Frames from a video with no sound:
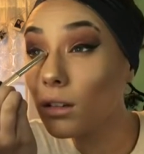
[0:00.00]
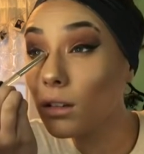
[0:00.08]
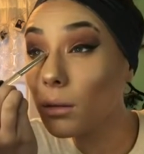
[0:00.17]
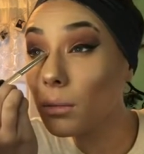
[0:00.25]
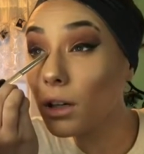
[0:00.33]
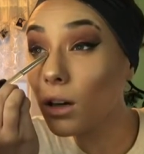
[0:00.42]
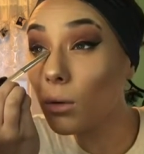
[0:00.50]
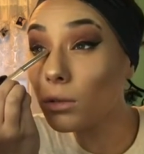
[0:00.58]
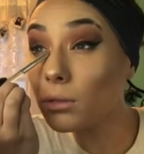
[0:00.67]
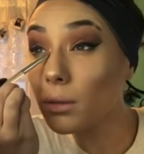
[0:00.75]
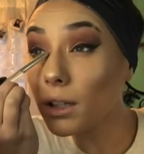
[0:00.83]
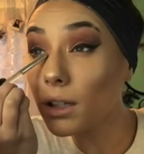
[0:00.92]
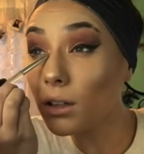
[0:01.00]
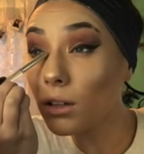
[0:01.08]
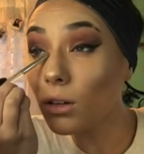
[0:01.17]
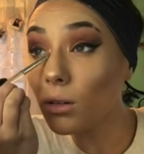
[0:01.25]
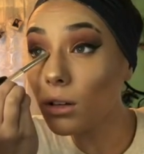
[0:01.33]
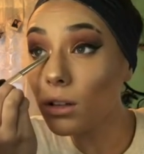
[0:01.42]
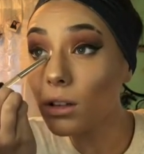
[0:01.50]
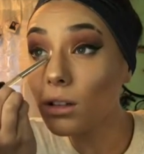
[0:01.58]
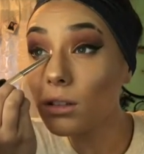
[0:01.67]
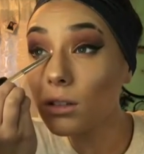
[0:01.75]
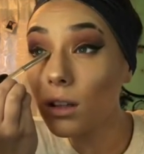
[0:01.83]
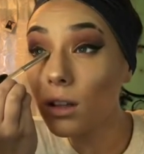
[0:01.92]
And I'm going to go into my inner
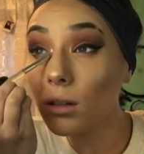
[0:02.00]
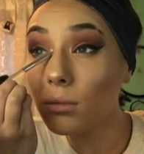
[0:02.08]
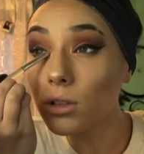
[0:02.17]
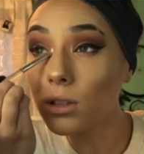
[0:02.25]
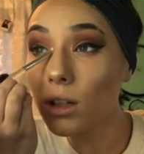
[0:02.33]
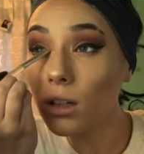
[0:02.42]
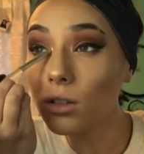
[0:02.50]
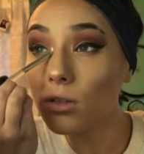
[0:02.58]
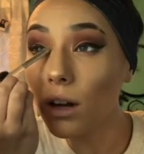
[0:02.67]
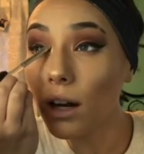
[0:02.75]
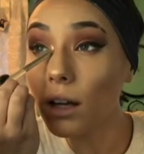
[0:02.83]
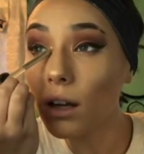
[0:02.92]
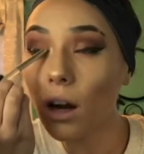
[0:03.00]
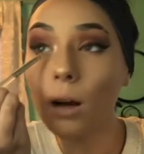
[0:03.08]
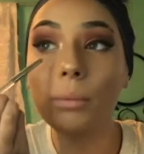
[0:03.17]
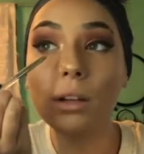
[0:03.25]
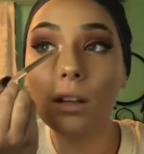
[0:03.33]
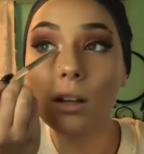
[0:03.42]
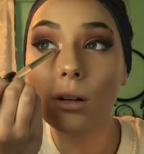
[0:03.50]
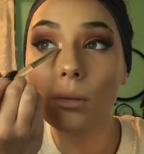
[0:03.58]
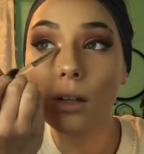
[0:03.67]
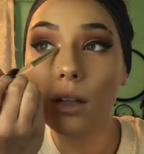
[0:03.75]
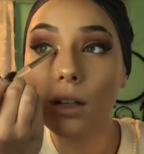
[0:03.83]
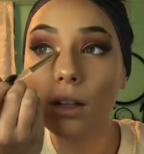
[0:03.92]
corners and I'm just going to drag it up a little
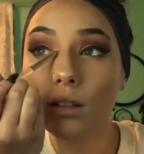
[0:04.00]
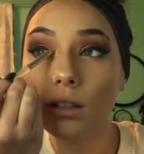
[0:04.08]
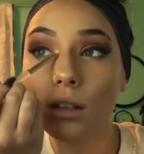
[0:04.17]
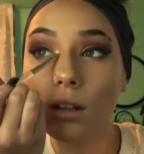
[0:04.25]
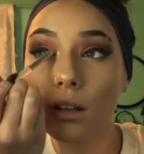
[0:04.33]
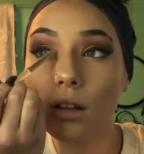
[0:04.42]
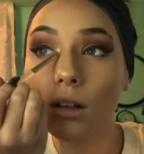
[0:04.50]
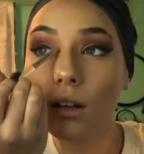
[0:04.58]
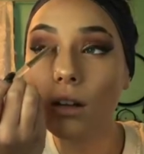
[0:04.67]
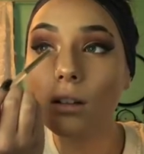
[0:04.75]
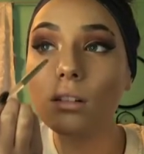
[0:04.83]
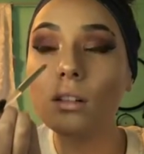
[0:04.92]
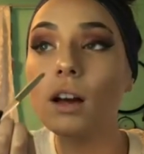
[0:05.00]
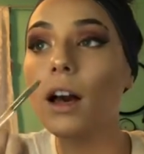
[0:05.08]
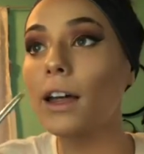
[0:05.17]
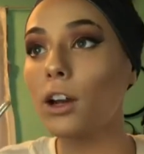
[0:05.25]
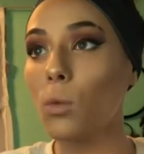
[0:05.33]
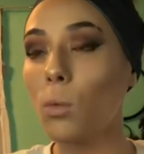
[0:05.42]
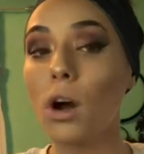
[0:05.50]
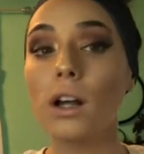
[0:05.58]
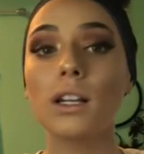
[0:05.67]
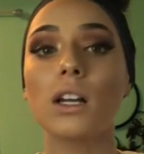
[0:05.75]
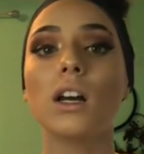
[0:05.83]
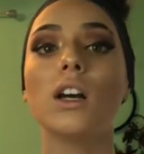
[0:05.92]
bit into the look. I don't
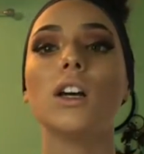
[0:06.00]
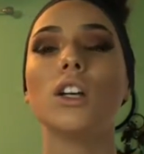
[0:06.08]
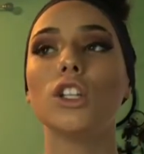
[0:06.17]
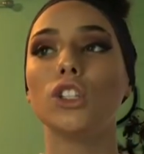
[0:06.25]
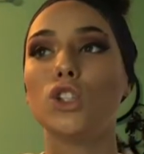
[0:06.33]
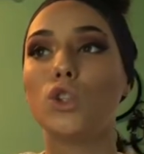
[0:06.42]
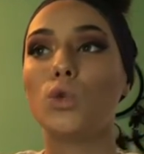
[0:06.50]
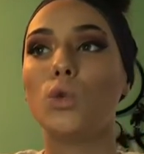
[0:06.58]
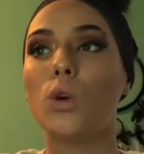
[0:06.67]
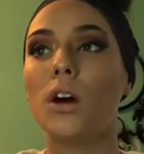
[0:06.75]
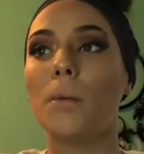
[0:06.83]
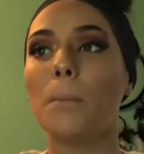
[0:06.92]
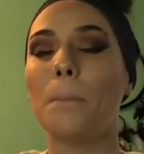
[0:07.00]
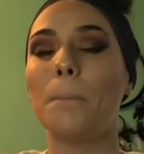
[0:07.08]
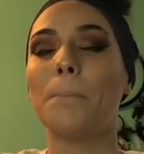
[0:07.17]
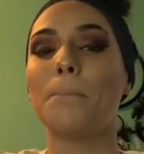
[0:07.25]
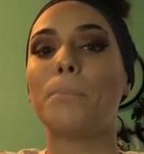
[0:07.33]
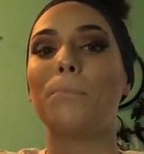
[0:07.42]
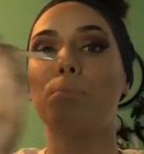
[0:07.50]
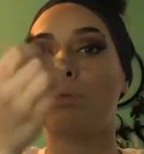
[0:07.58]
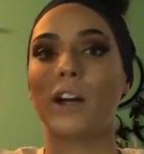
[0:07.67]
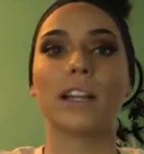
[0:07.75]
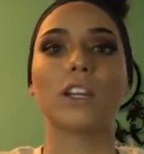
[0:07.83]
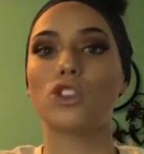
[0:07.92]
want to
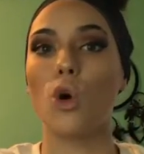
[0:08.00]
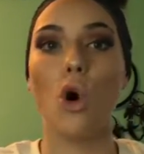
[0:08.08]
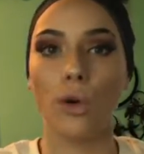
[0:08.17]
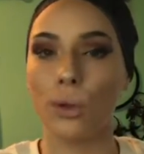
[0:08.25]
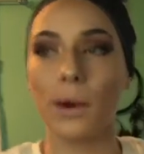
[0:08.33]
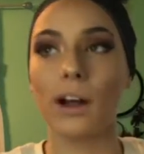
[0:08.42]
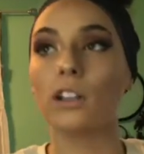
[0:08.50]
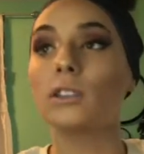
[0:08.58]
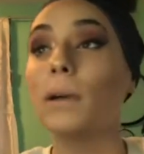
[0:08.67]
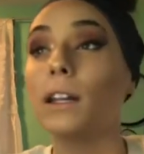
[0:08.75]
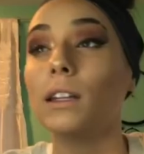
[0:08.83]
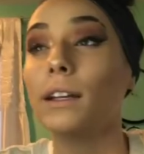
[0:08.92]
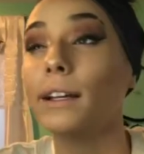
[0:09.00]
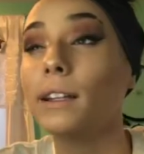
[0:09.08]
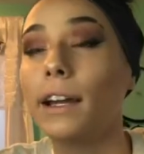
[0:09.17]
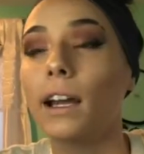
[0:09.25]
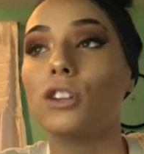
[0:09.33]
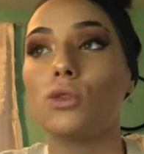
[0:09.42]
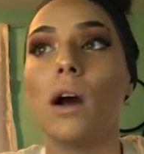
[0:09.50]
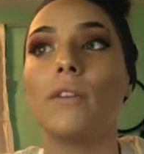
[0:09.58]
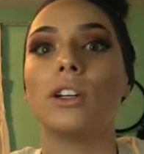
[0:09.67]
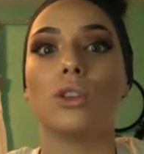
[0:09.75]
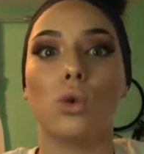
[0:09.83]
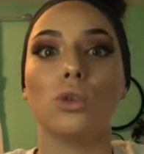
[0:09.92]
bring this all the way onto my lid. Like I do have
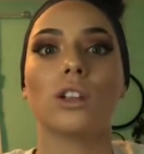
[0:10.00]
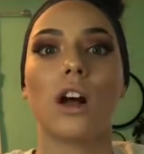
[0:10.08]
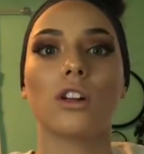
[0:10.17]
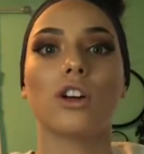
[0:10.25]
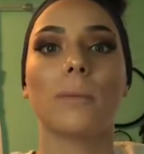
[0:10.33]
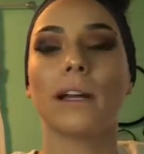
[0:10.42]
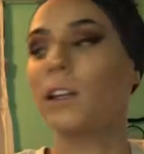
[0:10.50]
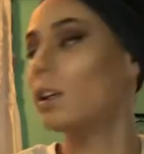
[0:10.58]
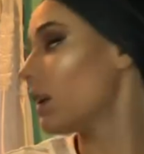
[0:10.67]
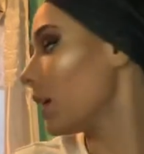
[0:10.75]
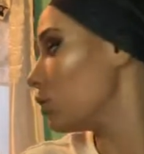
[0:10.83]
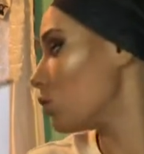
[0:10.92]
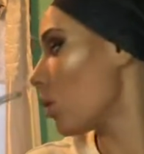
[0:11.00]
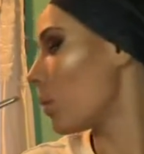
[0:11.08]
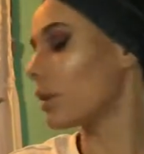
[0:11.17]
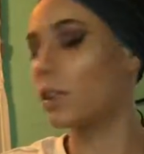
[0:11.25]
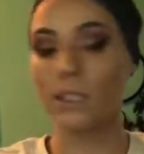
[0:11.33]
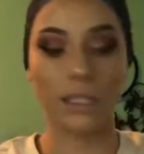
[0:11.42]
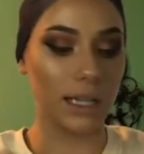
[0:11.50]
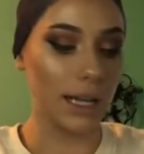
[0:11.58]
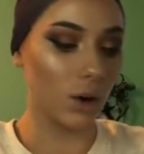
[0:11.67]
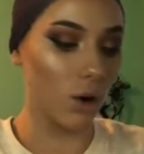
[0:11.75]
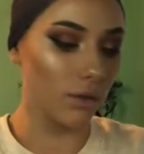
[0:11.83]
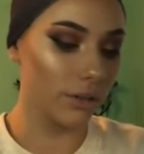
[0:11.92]
a gold color on my lid that I don't want this to
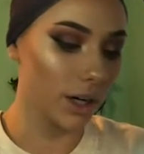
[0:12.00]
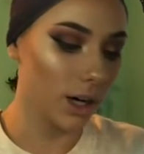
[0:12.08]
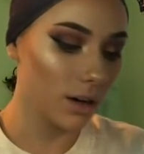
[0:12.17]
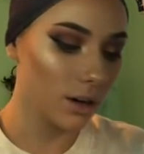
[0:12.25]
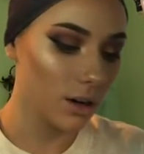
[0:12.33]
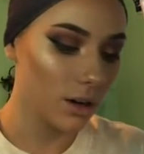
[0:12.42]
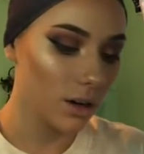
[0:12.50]
take over.